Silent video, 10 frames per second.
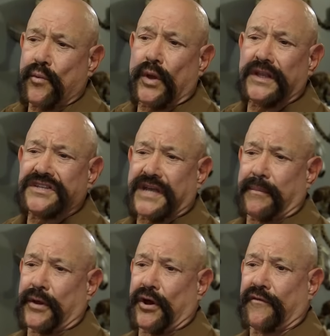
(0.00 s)
Willie's
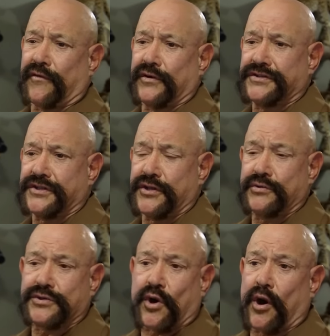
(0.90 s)
coming over. He's in the
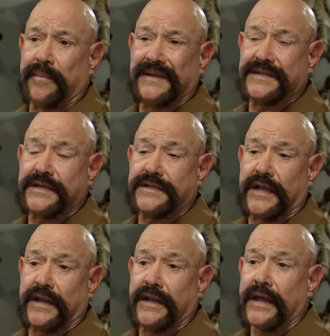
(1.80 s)
used car business,
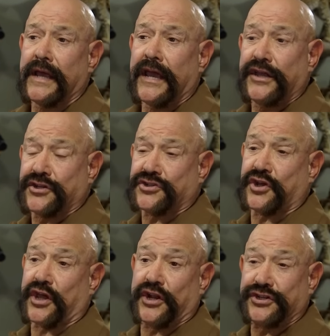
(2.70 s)
and he just
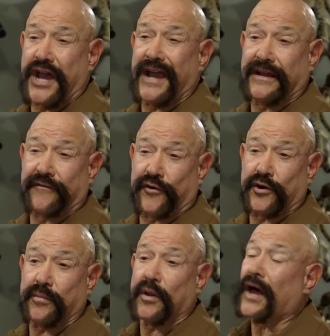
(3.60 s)
took in a Jag
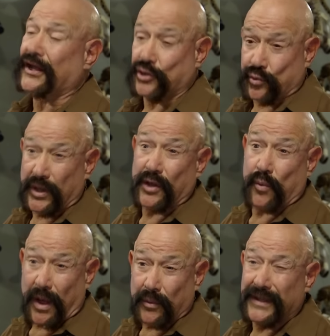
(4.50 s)
convertible. I do really
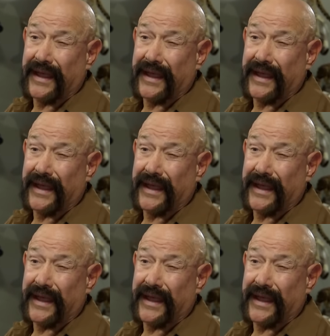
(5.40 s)
well with